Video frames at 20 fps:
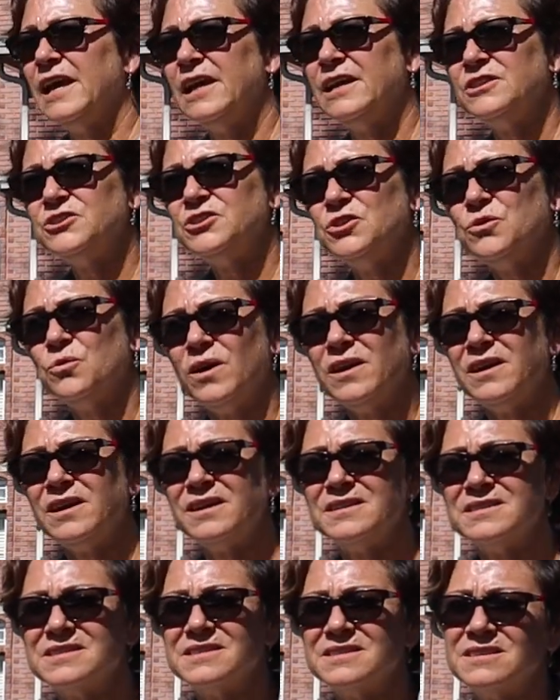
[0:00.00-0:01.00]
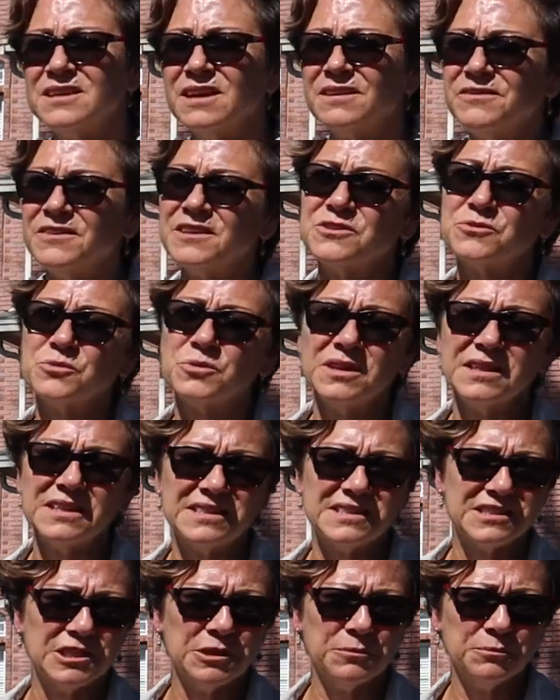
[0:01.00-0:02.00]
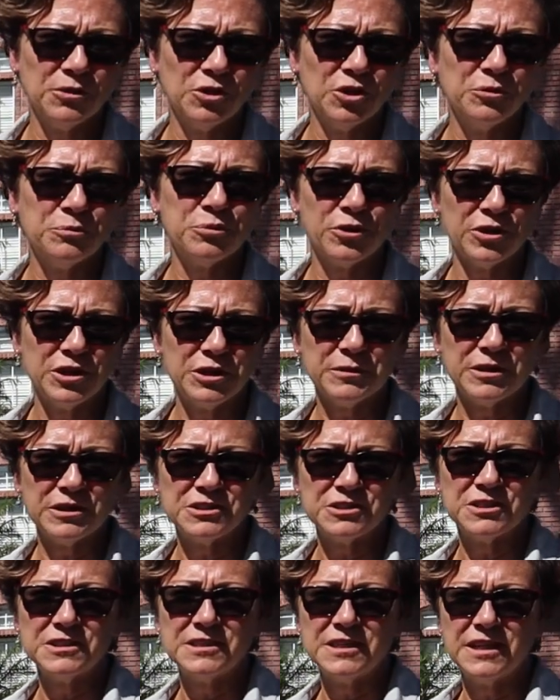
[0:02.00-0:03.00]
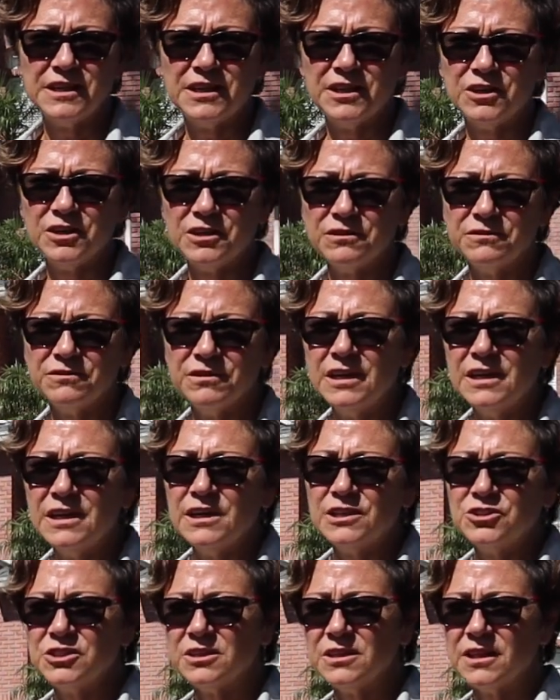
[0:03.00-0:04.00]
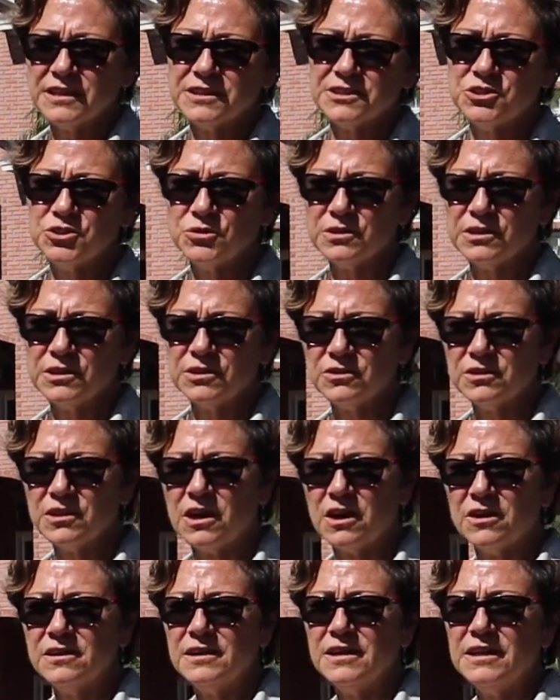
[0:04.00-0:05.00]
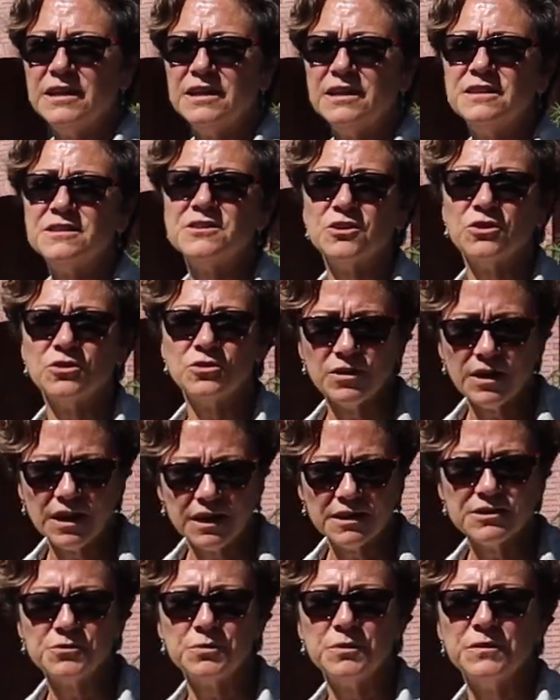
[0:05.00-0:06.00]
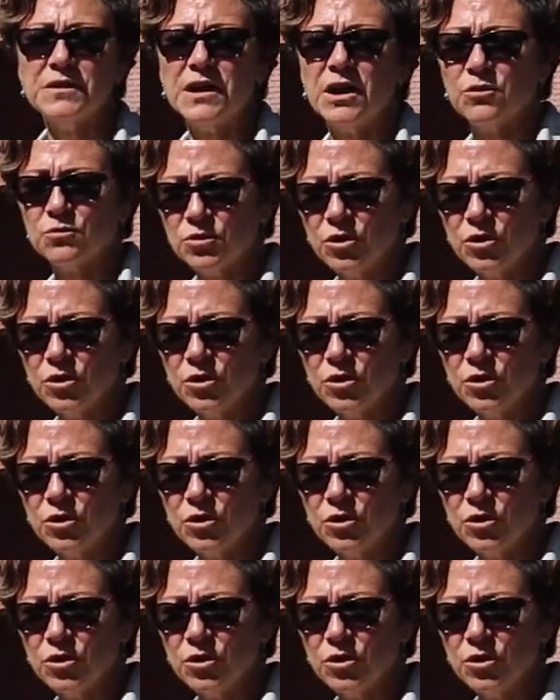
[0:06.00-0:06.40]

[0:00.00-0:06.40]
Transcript: and she wanted stuff that's really simple pretty much to take care of. She likes to do a little gardening so hence we've got